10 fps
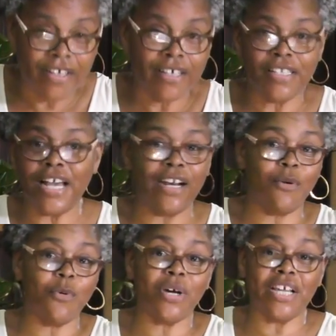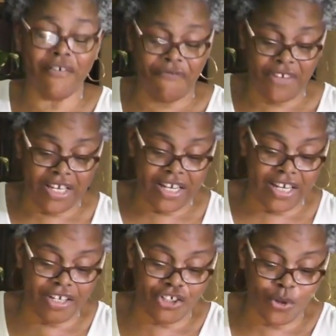because I don't want to offend
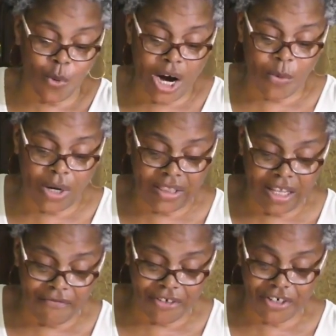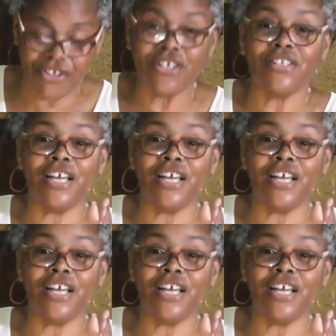any Chihuahua lovers